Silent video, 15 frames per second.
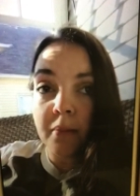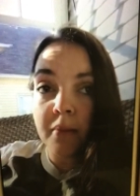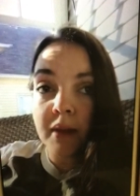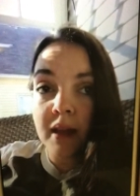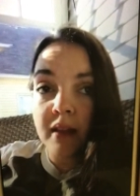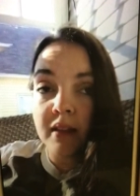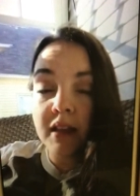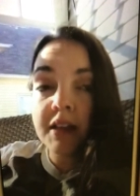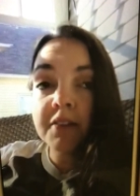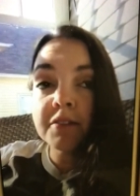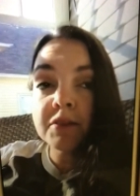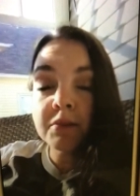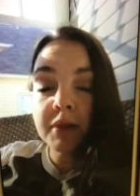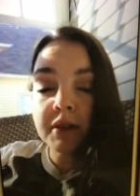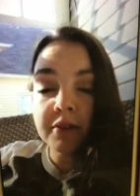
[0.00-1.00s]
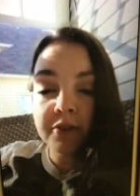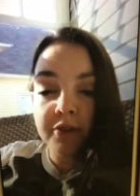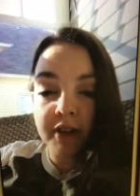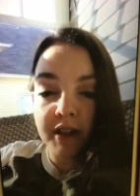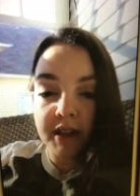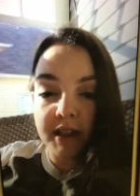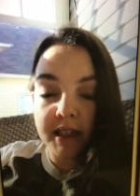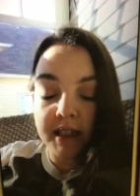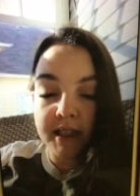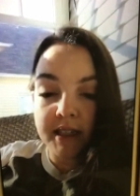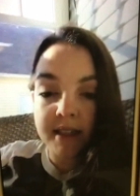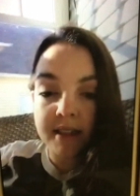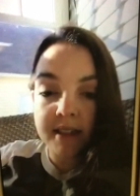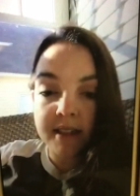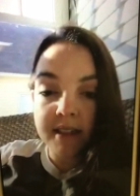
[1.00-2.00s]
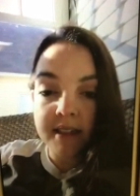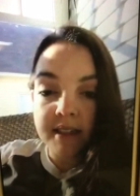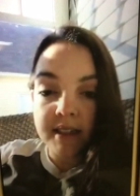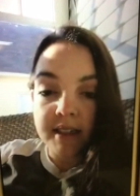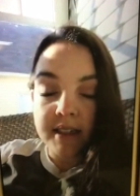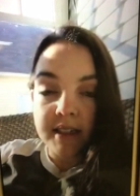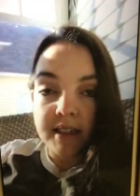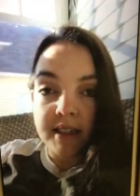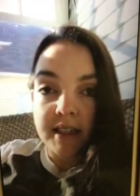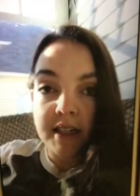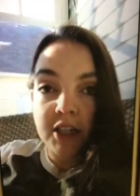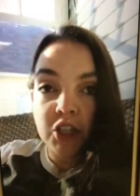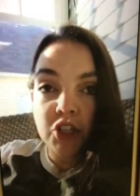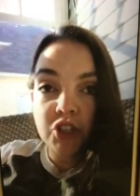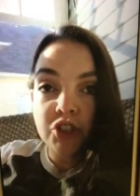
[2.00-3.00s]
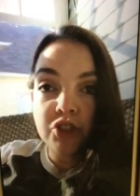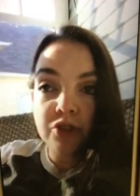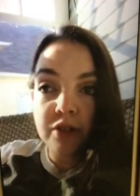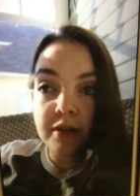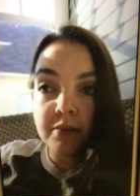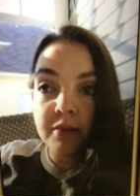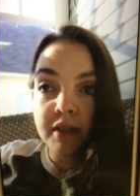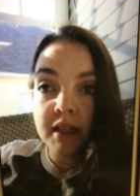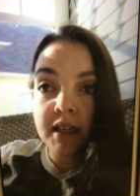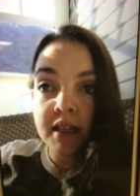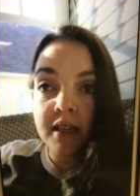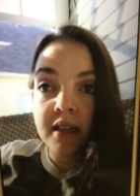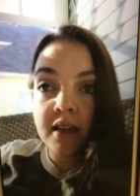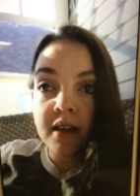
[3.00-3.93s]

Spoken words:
It leaves me feeling extremely